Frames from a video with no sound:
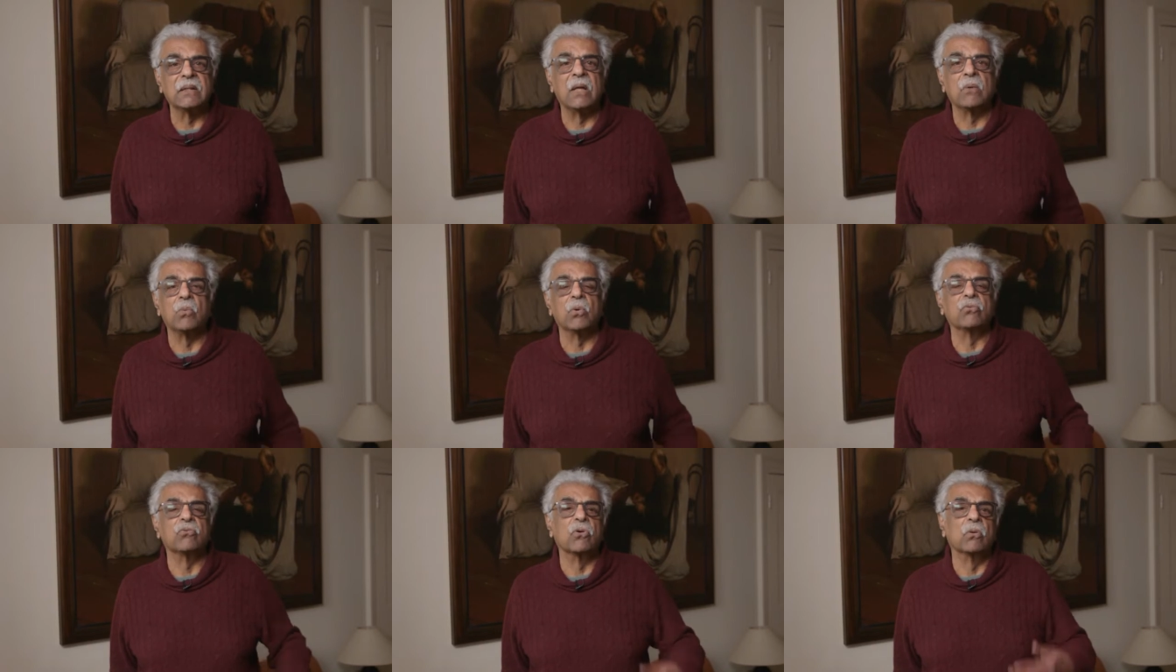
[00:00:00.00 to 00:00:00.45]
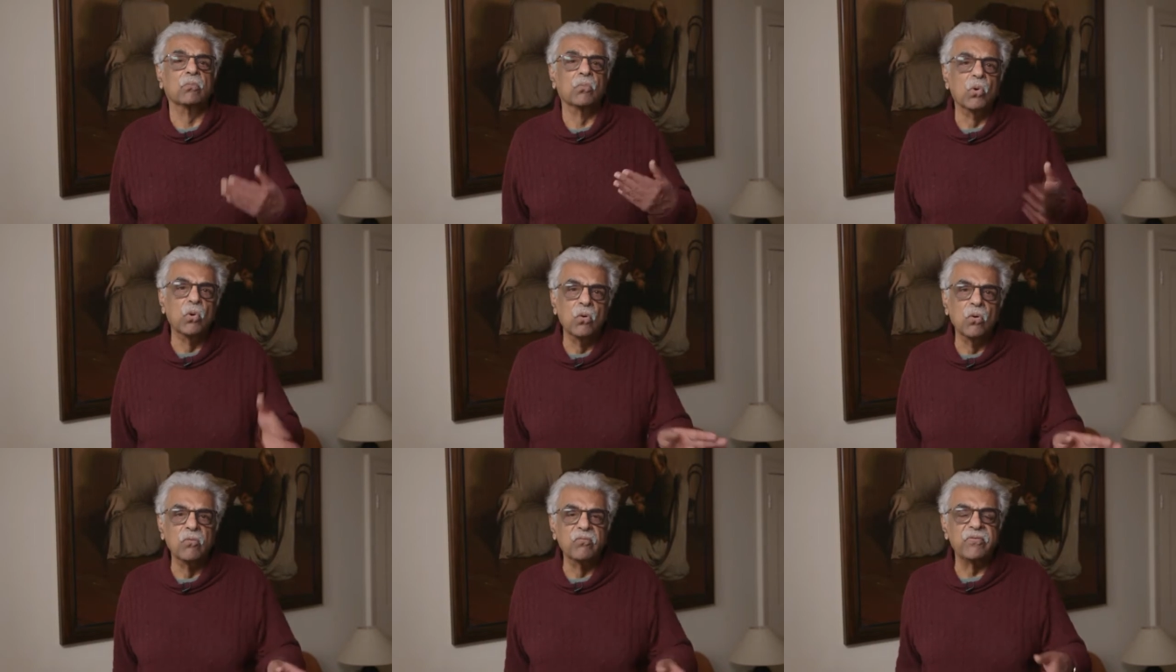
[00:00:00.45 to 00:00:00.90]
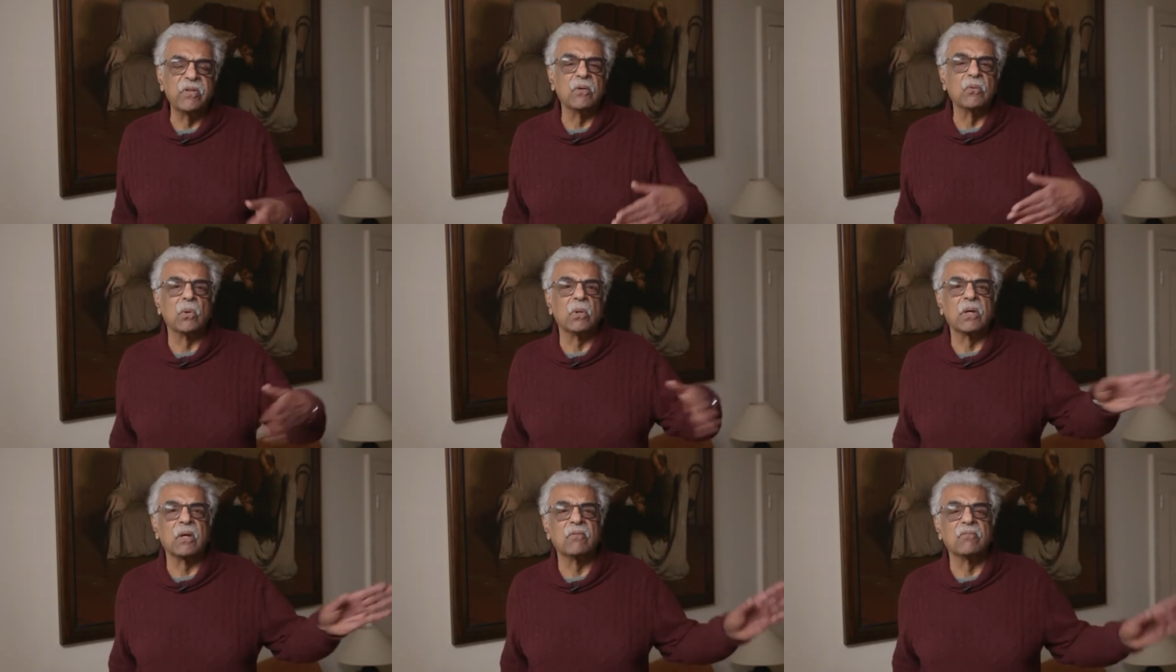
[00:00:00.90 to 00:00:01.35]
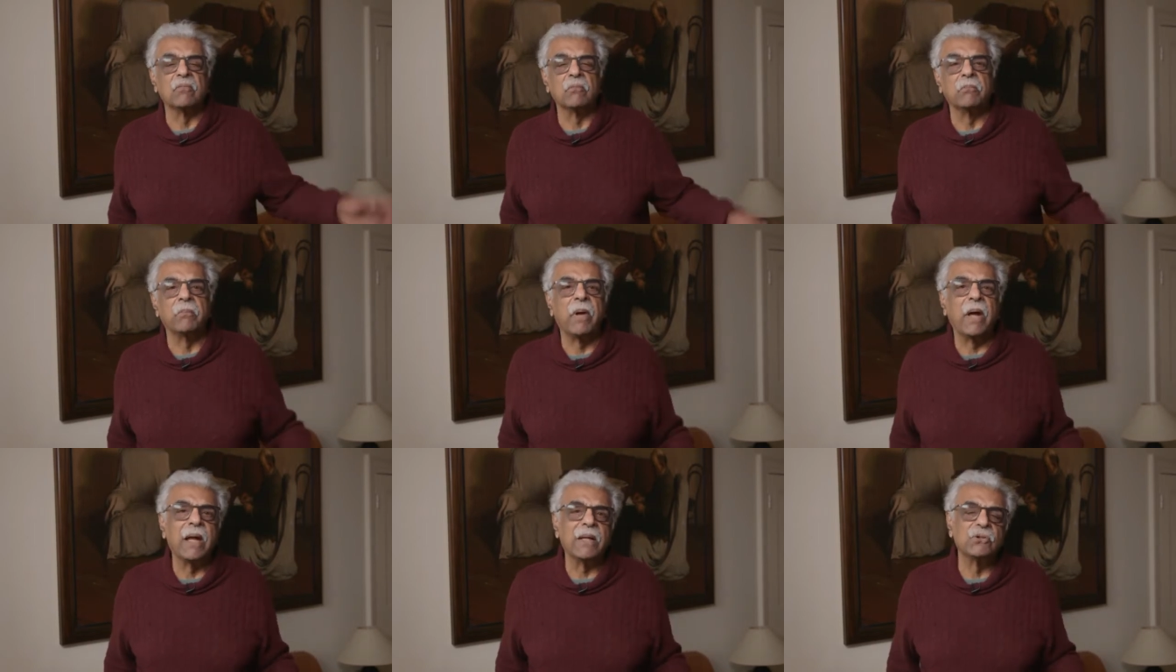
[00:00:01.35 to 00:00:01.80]
They were removed, they were
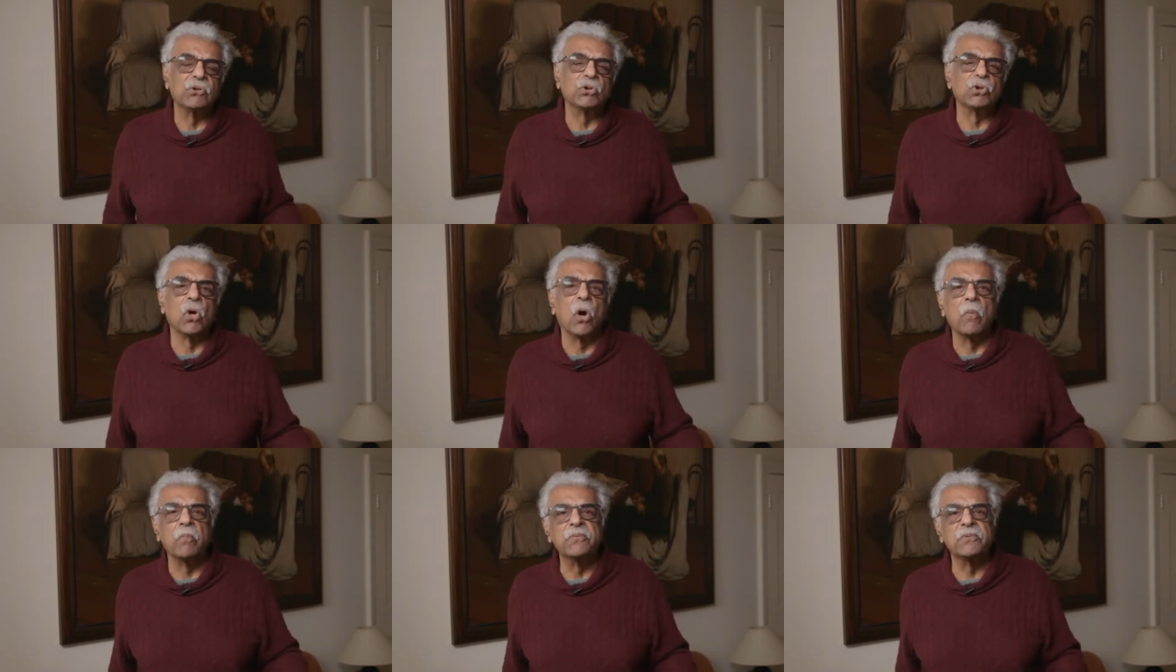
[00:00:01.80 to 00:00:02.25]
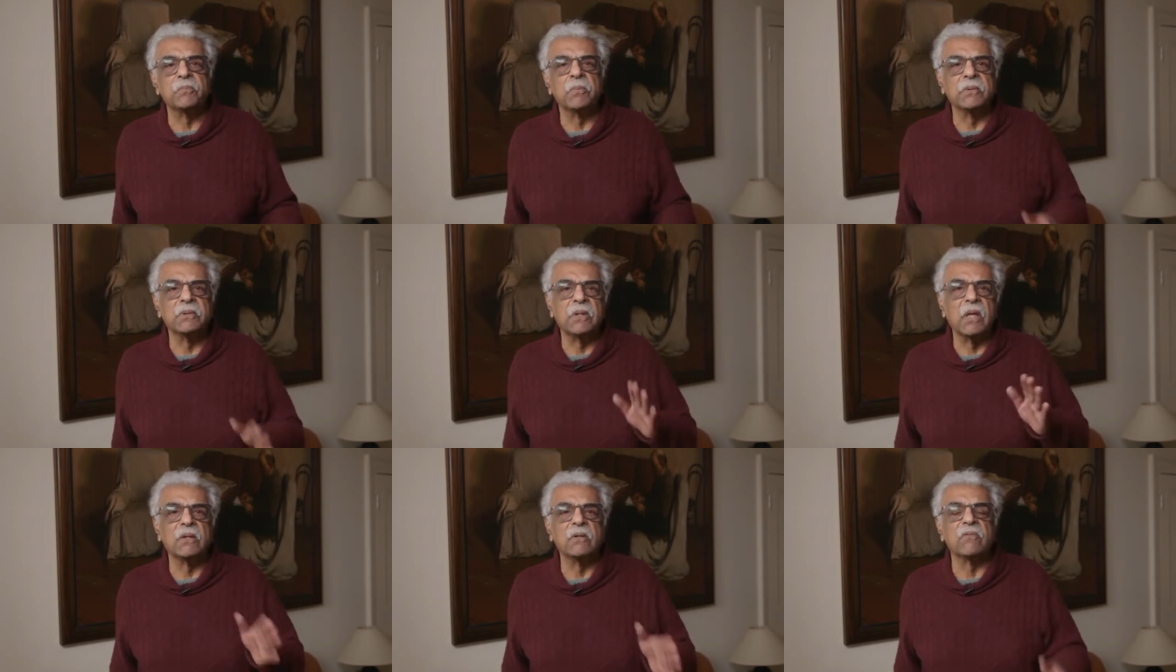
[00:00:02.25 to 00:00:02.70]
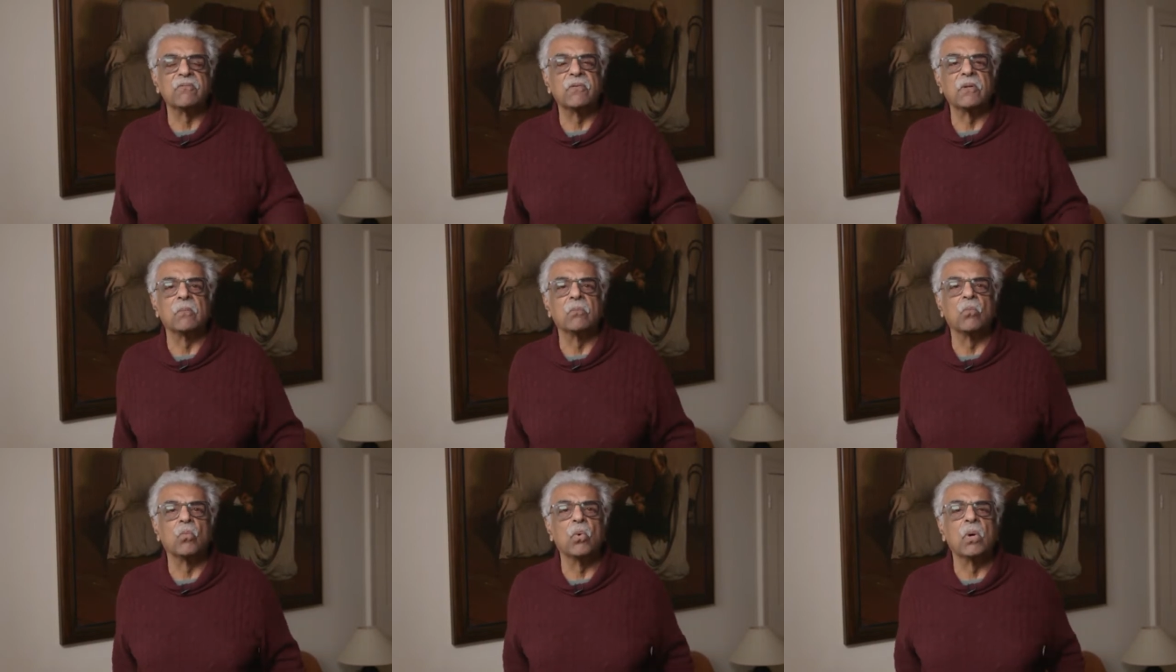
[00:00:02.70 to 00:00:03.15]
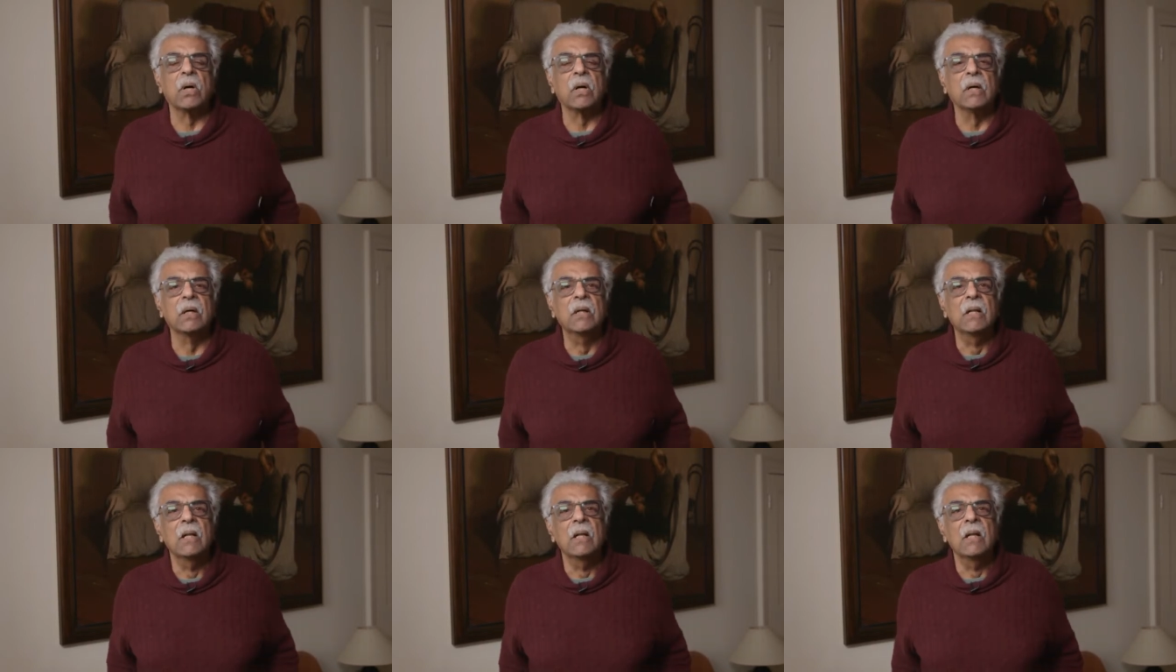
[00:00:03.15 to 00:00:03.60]
given bad jobs, but none of them were